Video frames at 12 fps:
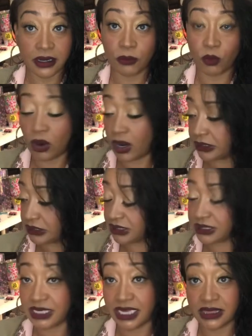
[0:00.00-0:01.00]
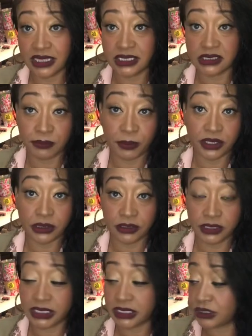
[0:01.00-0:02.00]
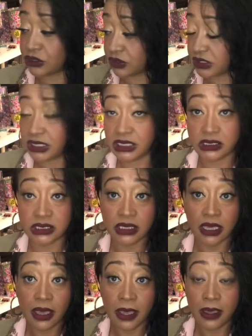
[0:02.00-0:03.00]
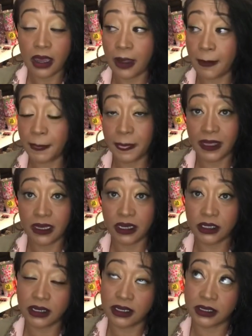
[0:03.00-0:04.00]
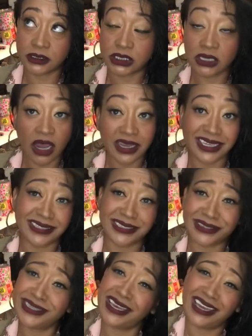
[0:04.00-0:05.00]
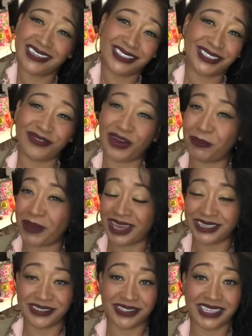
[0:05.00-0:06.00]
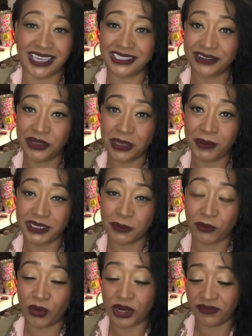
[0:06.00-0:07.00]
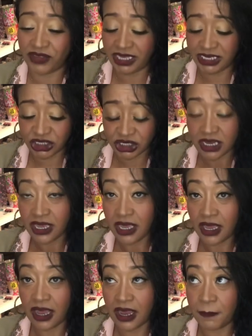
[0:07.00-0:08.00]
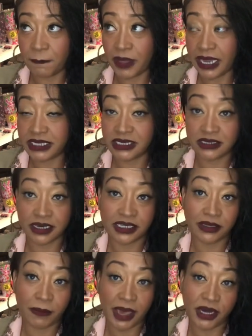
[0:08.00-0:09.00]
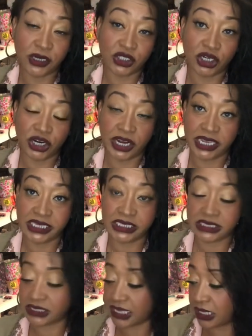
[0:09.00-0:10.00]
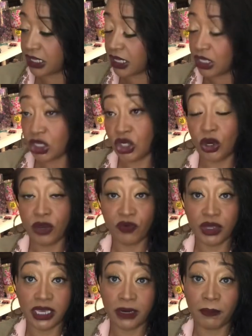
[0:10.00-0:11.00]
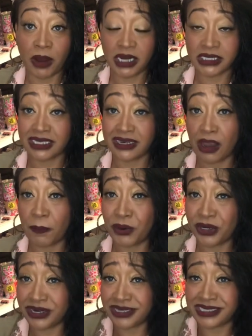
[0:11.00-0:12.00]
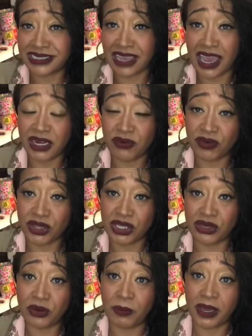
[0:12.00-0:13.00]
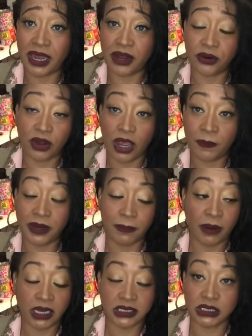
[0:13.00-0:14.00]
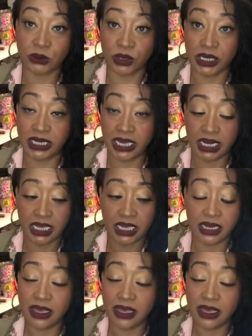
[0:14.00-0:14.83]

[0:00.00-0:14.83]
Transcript: to want to get these to put in their kids' or teens' um, uh, stockings, so I, I just felt bad doing that. So I only picked up one of each. Um, I did talk to the manager, and he said, you know, if we get a box in, I'll put it aside for you, but I don't know how many boxes we're going to get in.